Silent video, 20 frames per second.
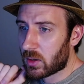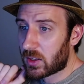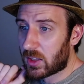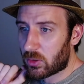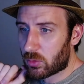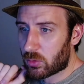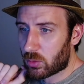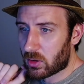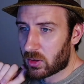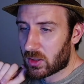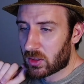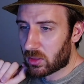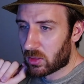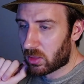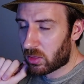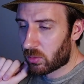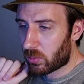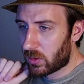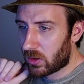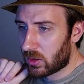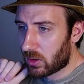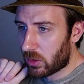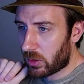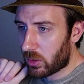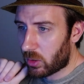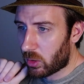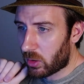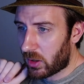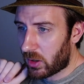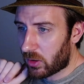I guess we could get the 3
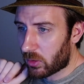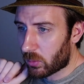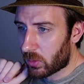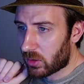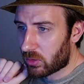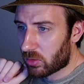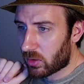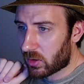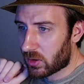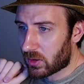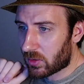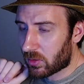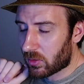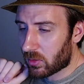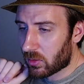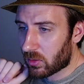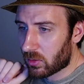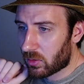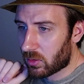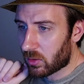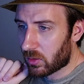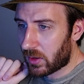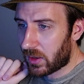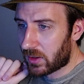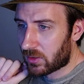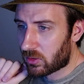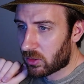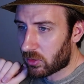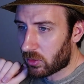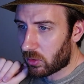out of the way, try to get the
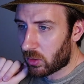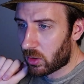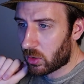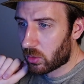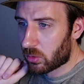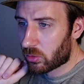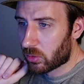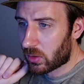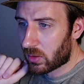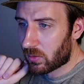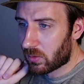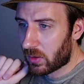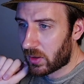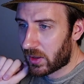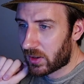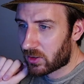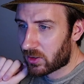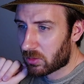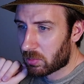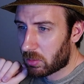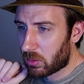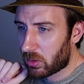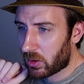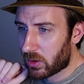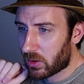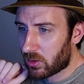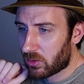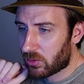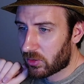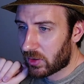x's alone. So I had x
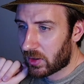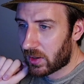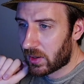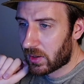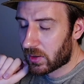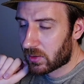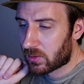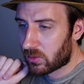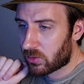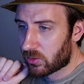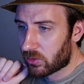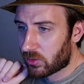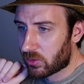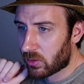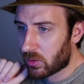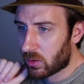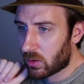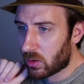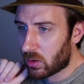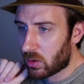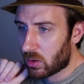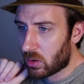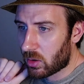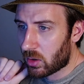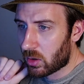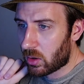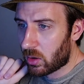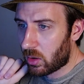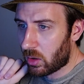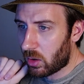plus x
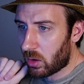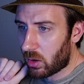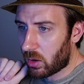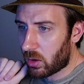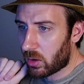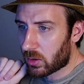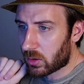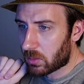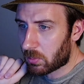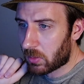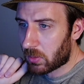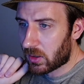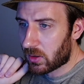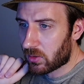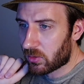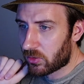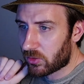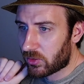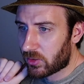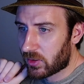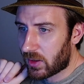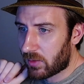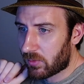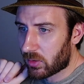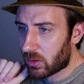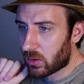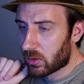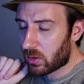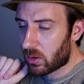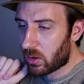log base
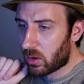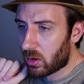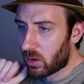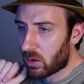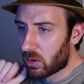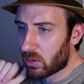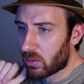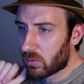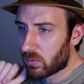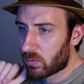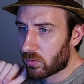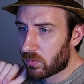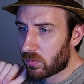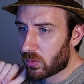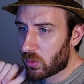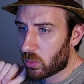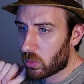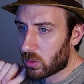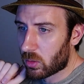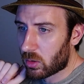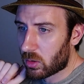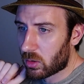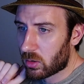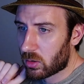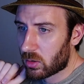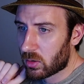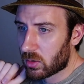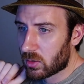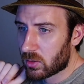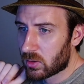7 of
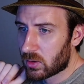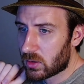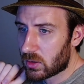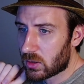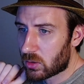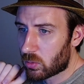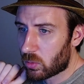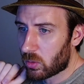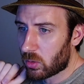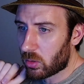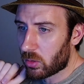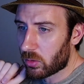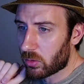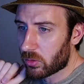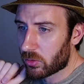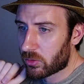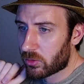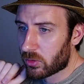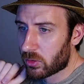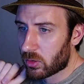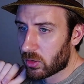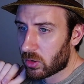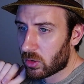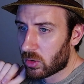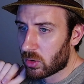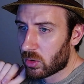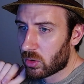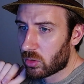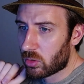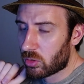4 equals
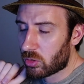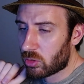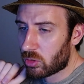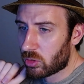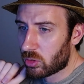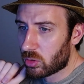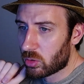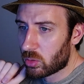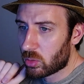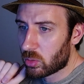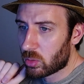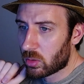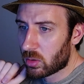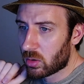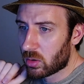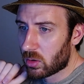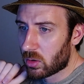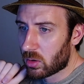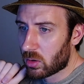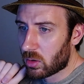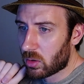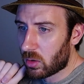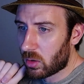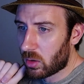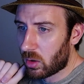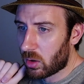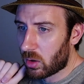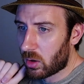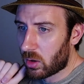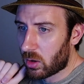2
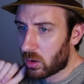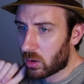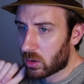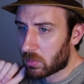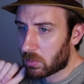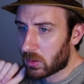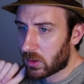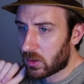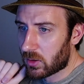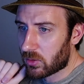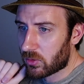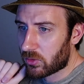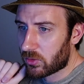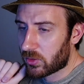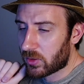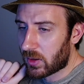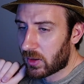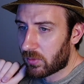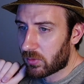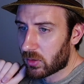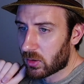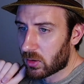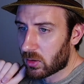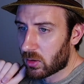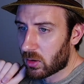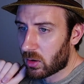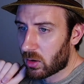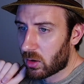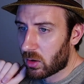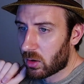log base
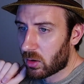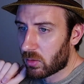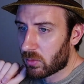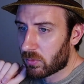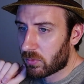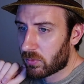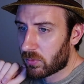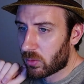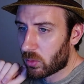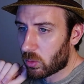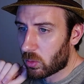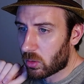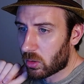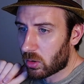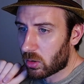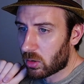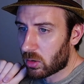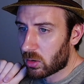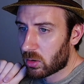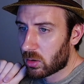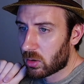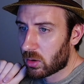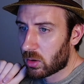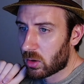7 of 4